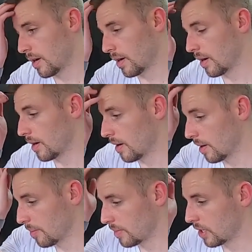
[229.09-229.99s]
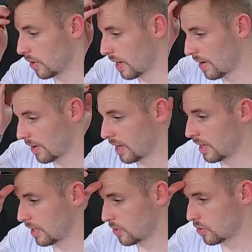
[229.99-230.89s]
I haven't
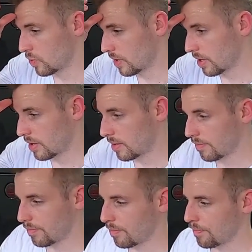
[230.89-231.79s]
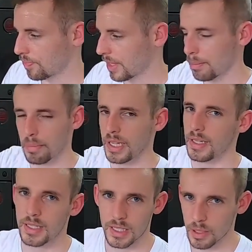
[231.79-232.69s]
had any issues with
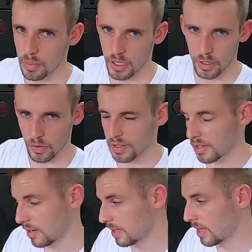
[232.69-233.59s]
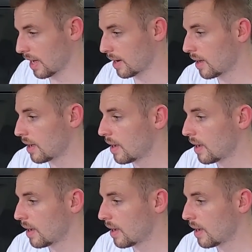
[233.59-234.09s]
beads slipping or anything like that.